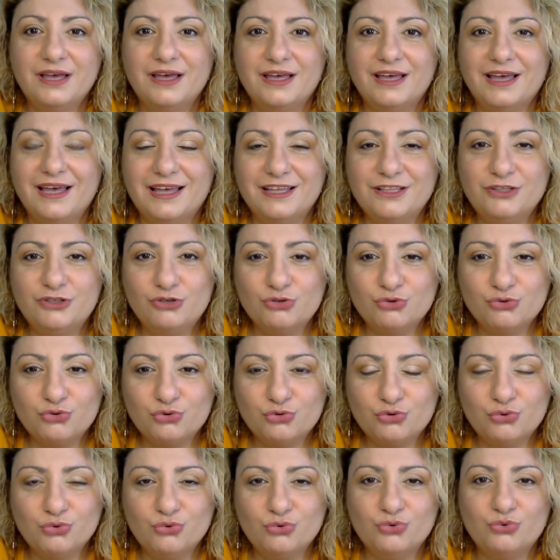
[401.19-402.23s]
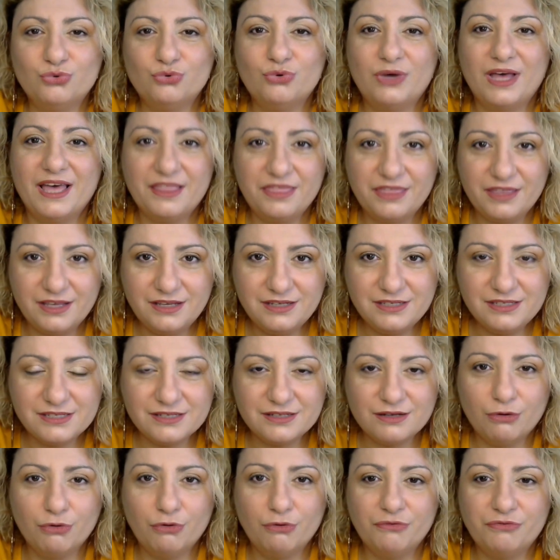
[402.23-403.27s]
uh, due to ethics
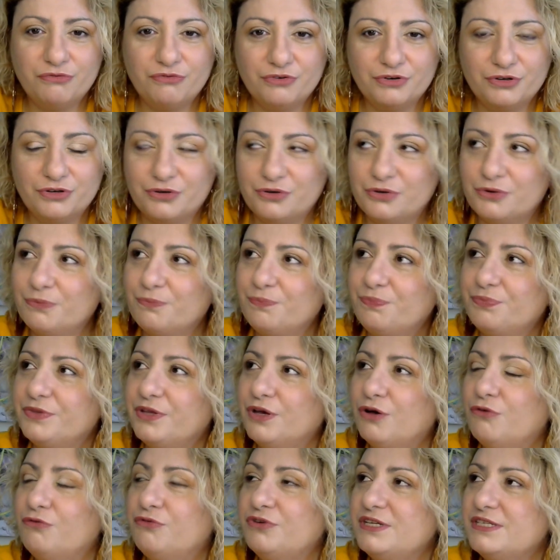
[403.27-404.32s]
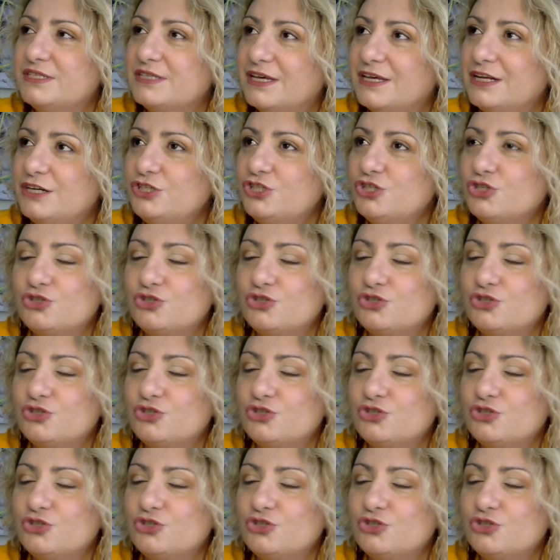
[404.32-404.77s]
of, um, of research.